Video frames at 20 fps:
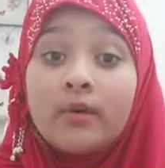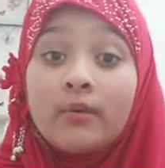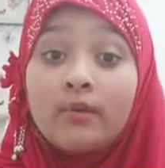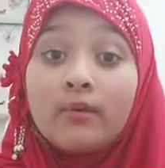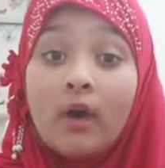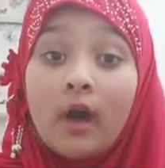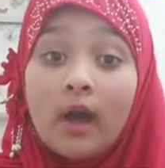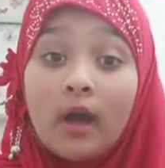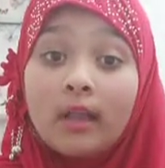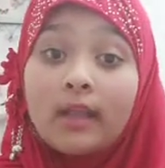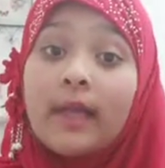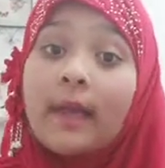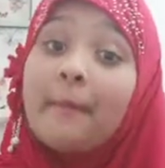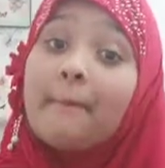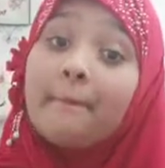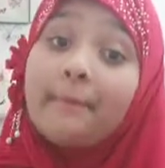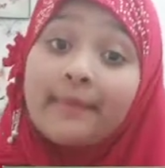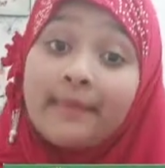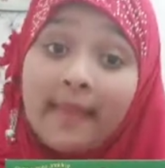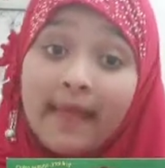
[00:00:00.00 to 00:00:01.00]
want
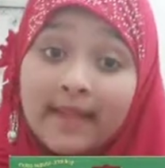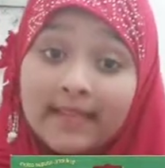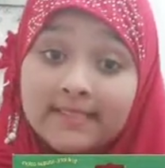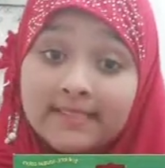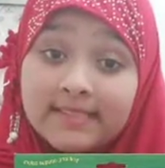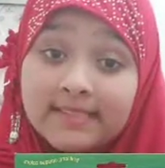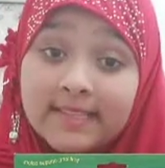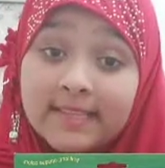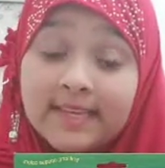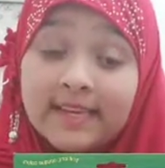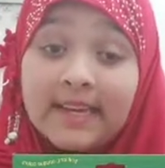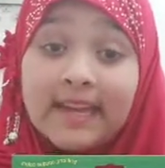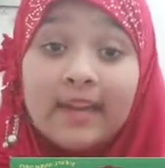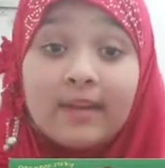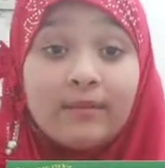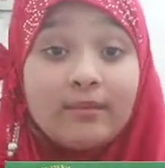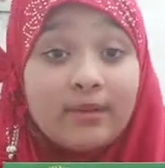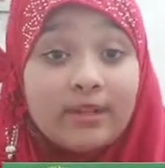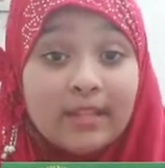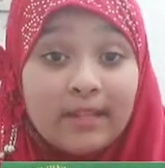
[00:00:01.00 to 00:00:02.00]
like blending
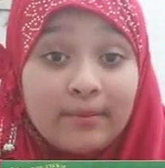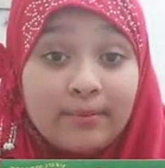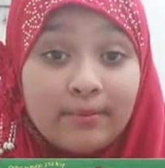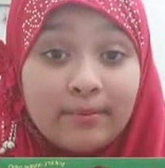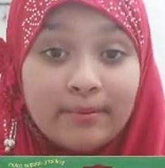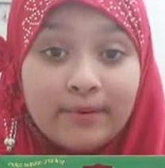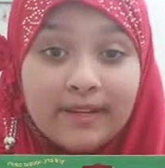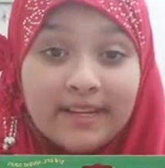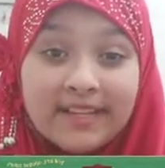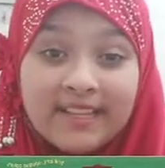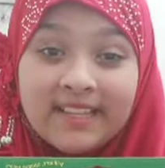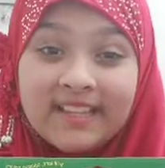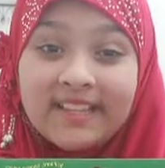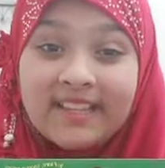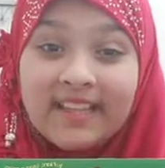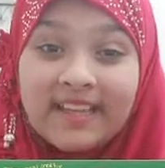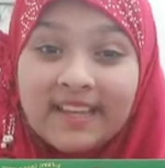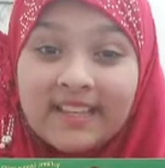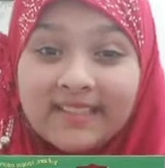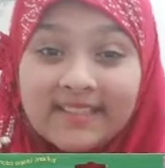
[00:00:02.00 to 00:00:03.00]
and really pretty
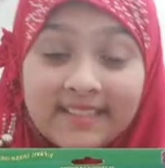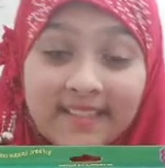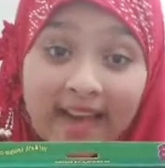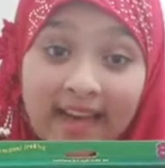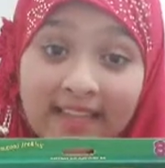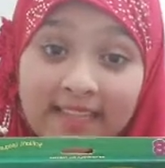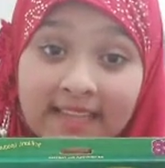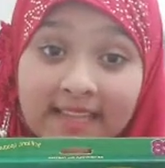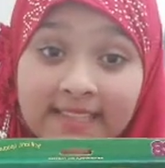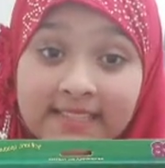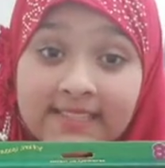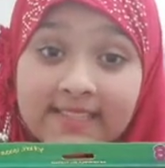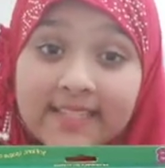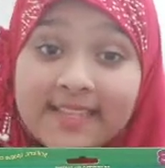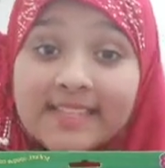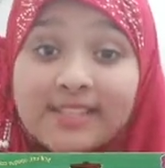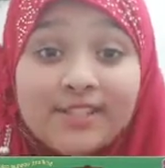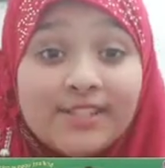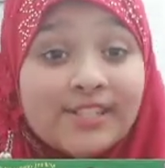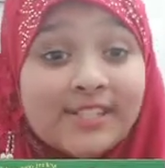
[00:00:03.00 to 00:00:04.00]
like
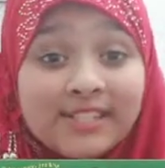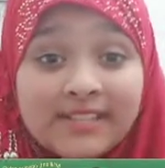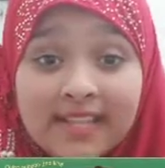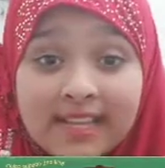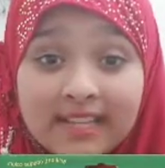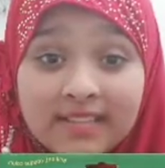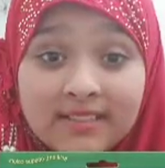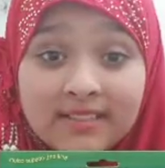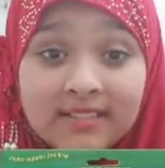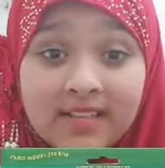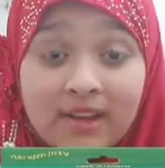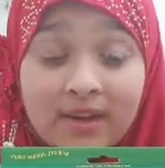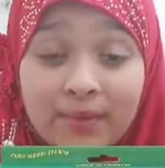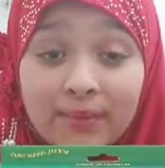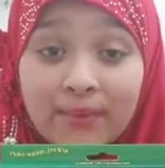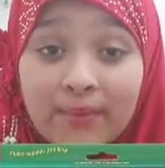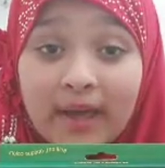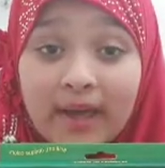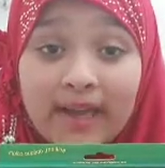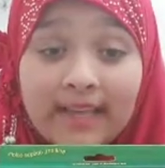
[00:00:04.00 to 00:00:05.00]
galaxies or
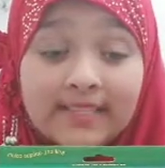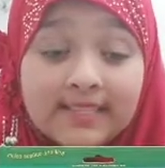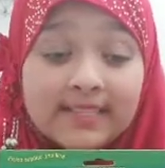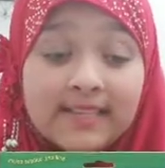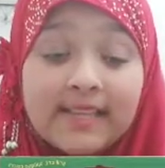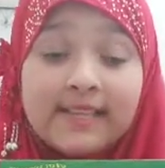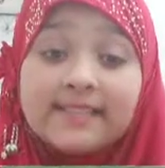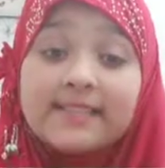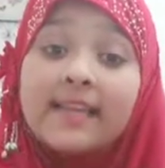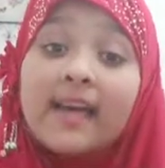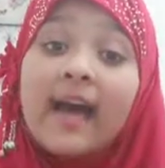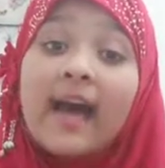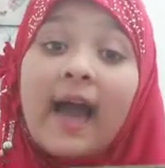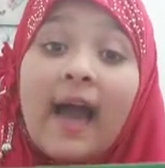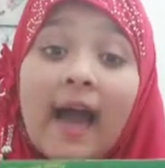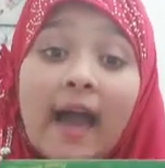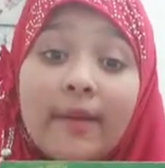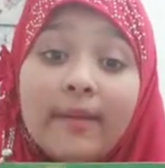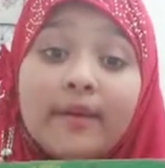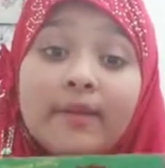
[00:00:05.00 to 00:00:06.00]
sunrises,
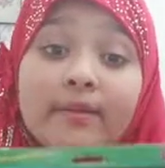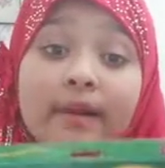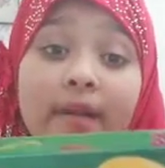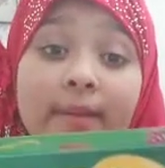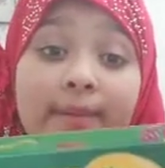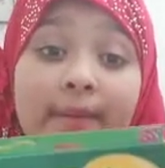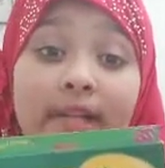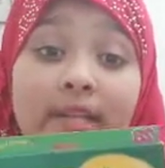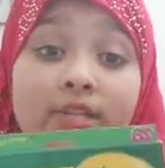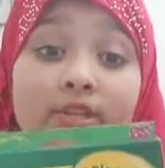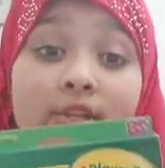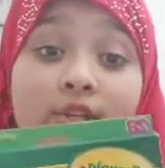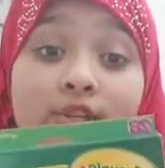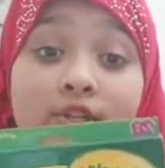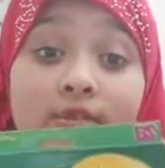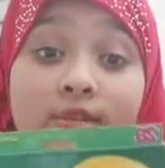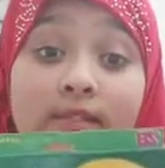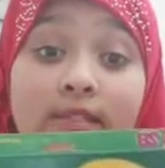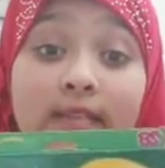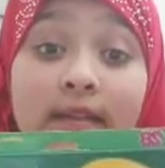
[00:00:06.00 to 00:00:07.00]
I would recommend you
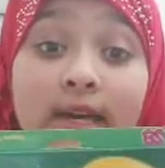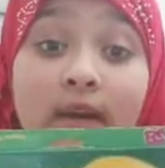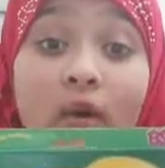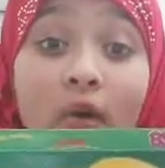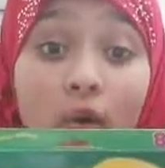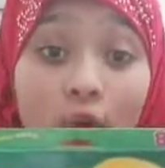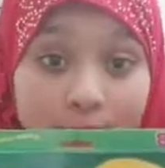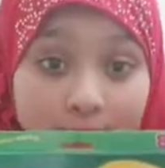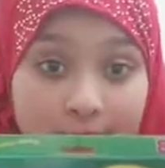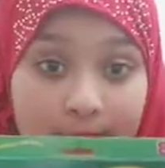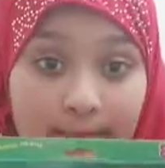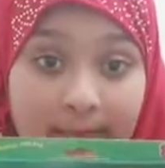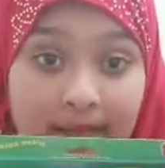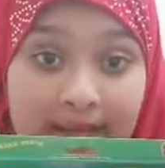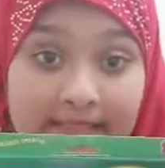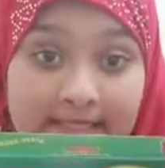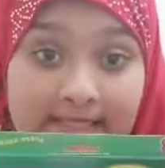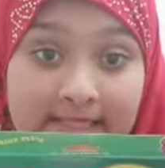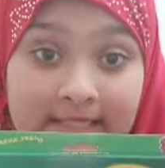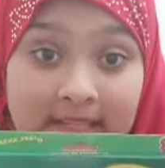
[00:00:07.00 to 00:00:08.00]
using oil
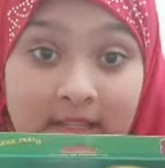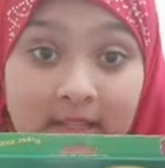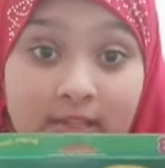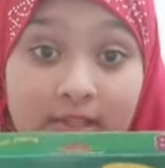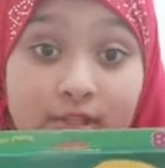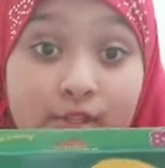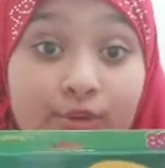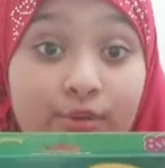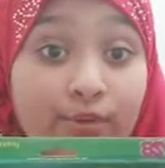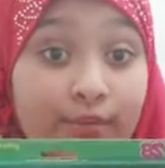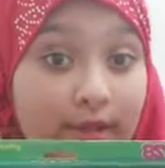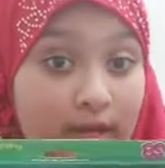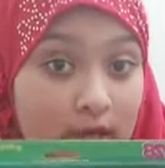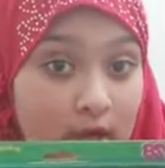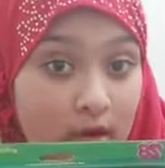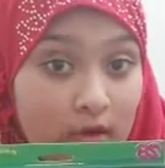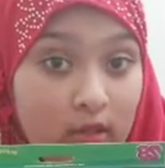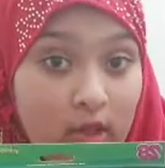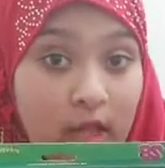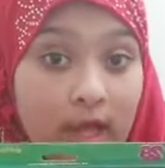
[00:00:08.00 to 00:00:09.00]
pastels,
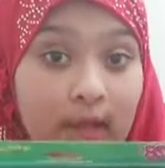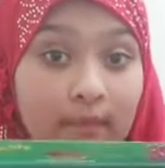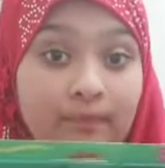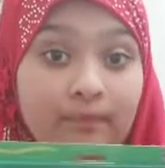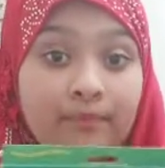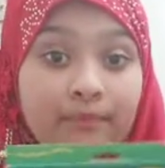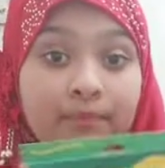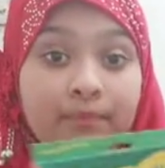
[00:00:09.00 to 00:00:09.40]
Crayola.